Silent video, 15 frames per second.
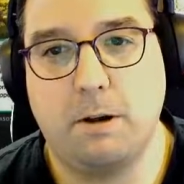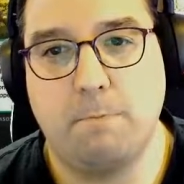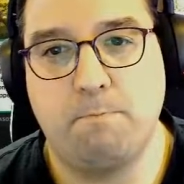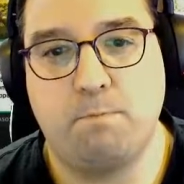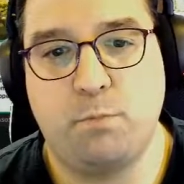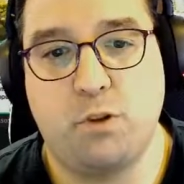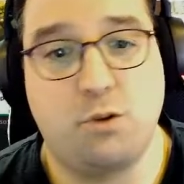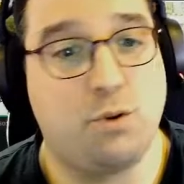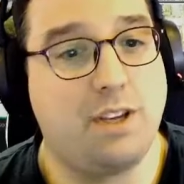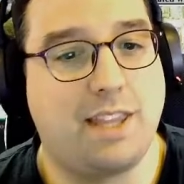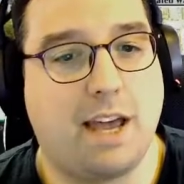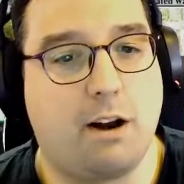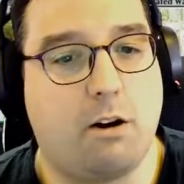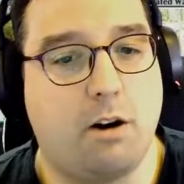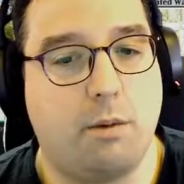doing that
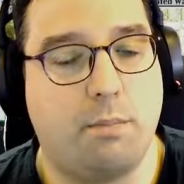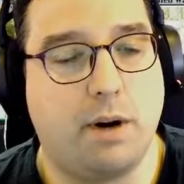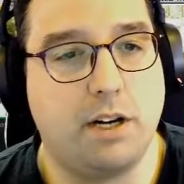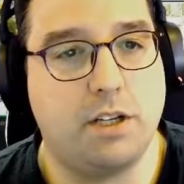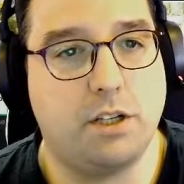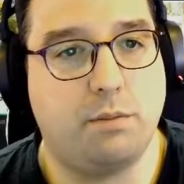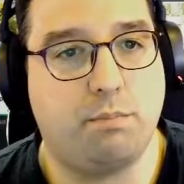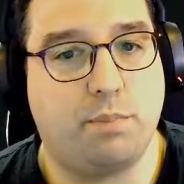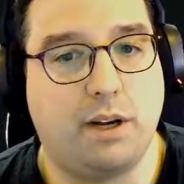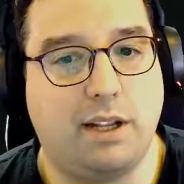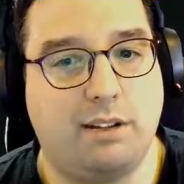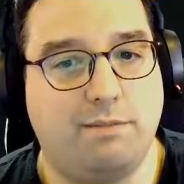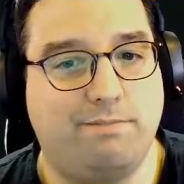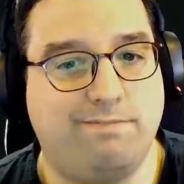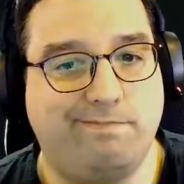on a budget, but
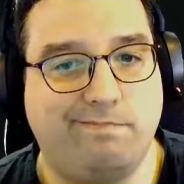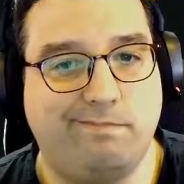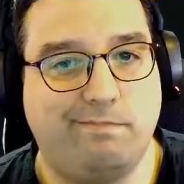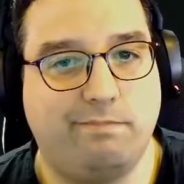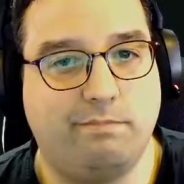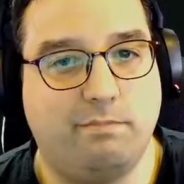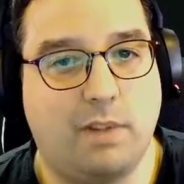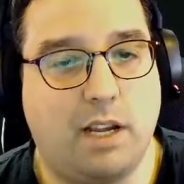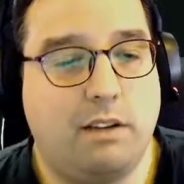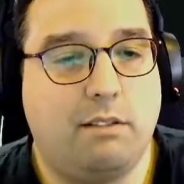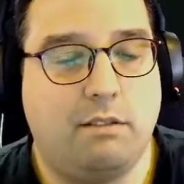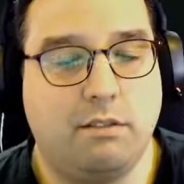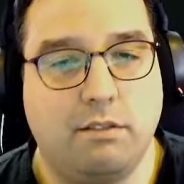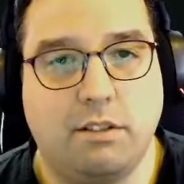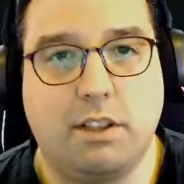hey,
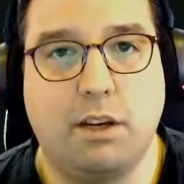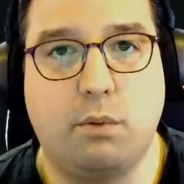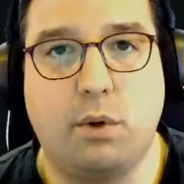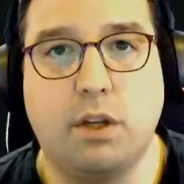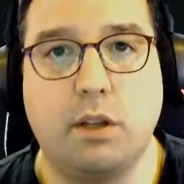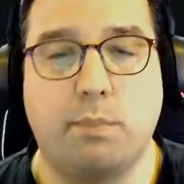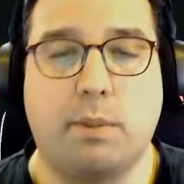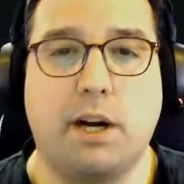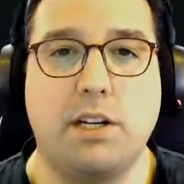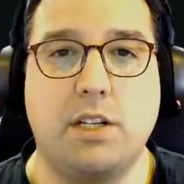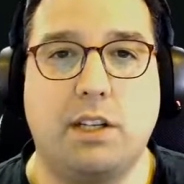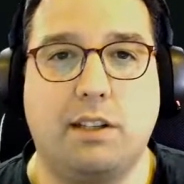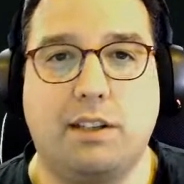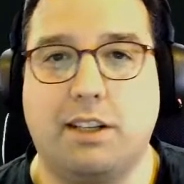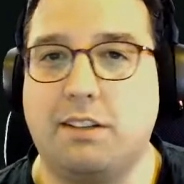get rid of the budget.
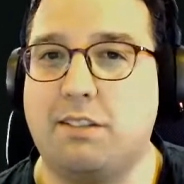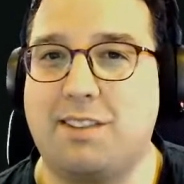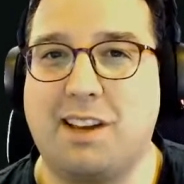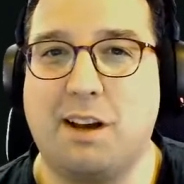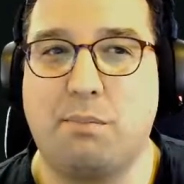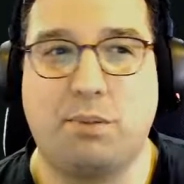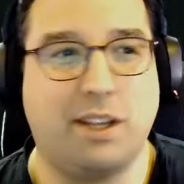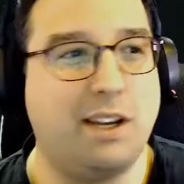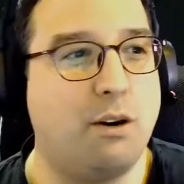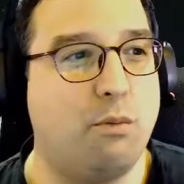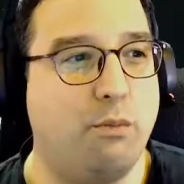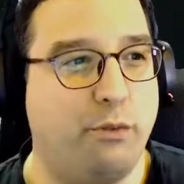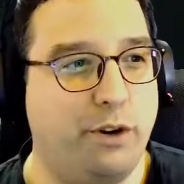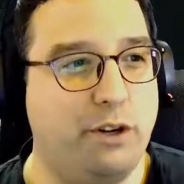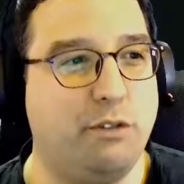Let's play a
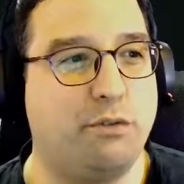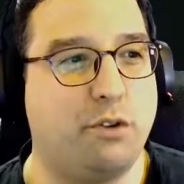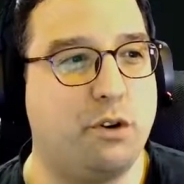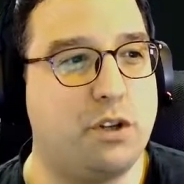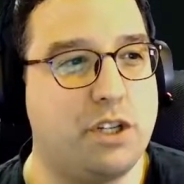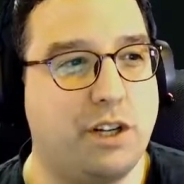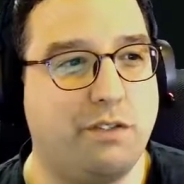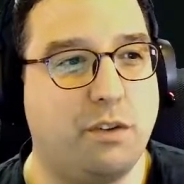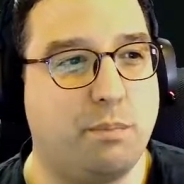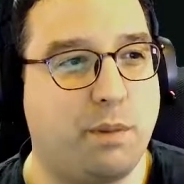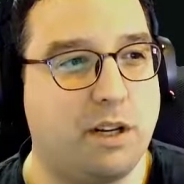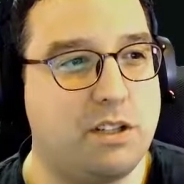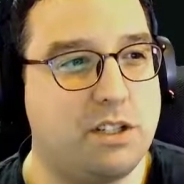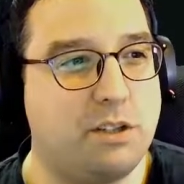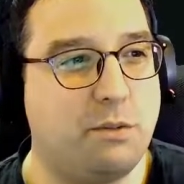real version of the
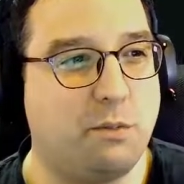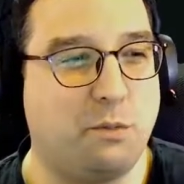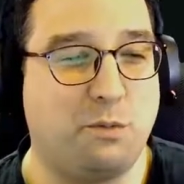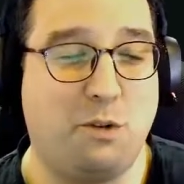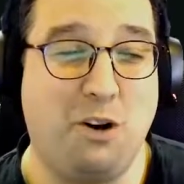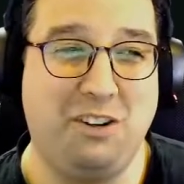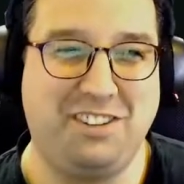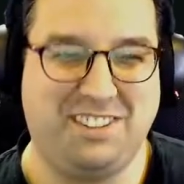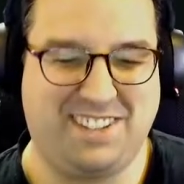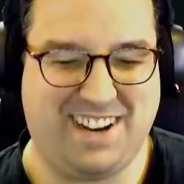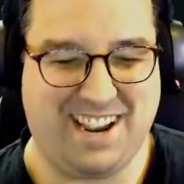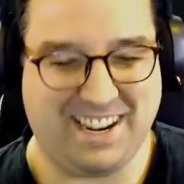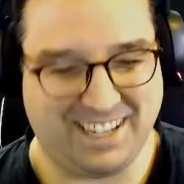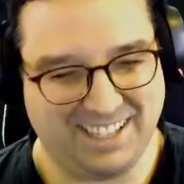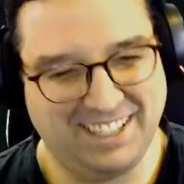budget walls
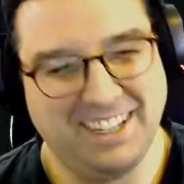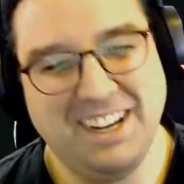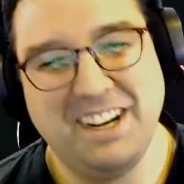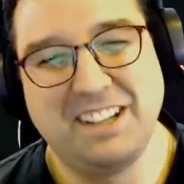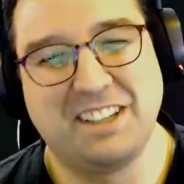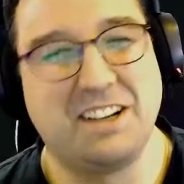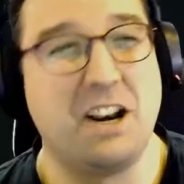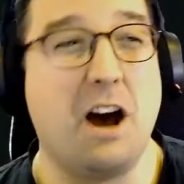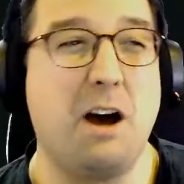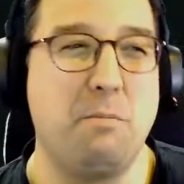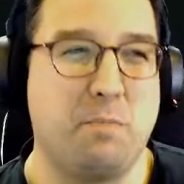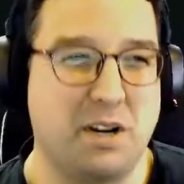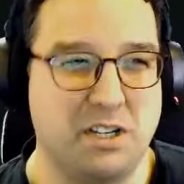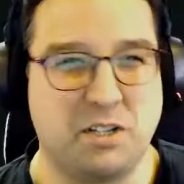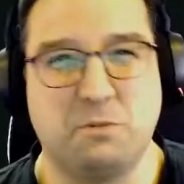deck, the
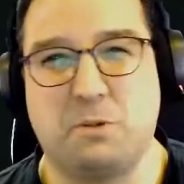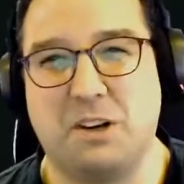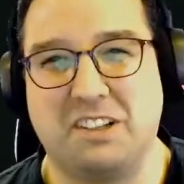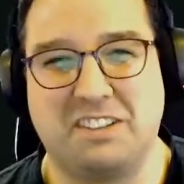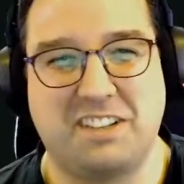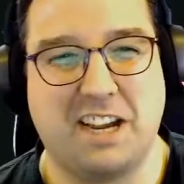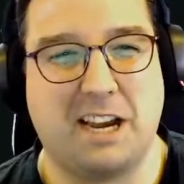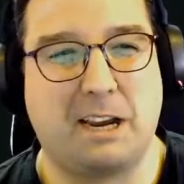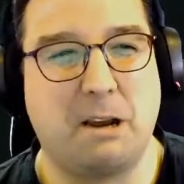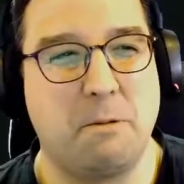non-budget walls deck.